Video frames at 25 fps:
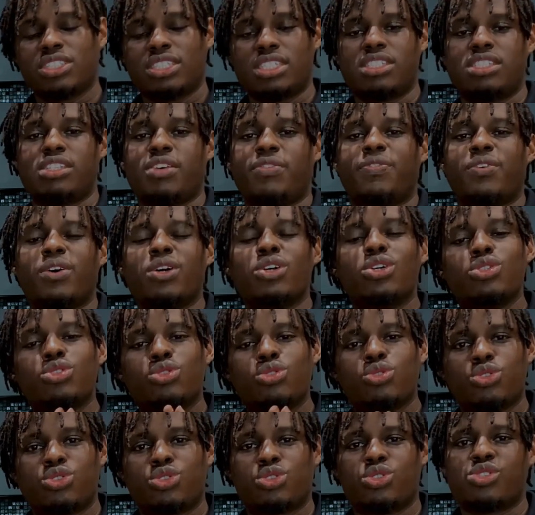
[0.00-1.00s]
easy for you
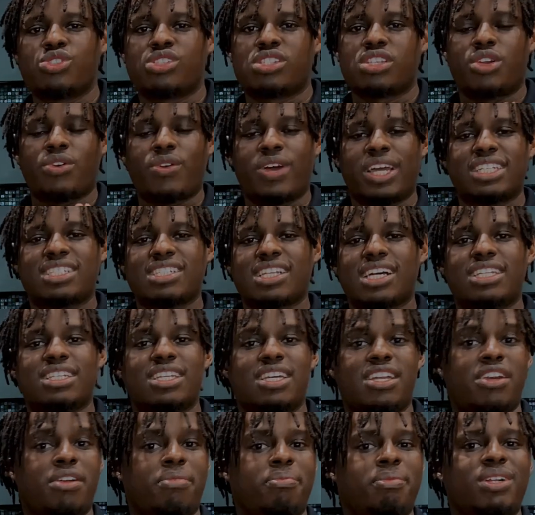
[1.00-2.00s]
to choose the right
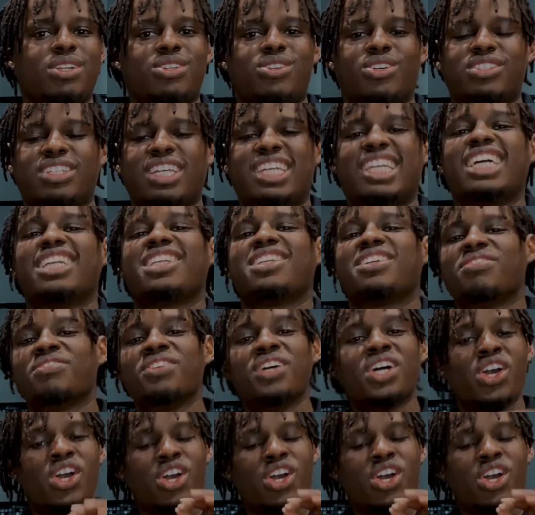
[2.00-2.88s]
non-dairy milk alternative.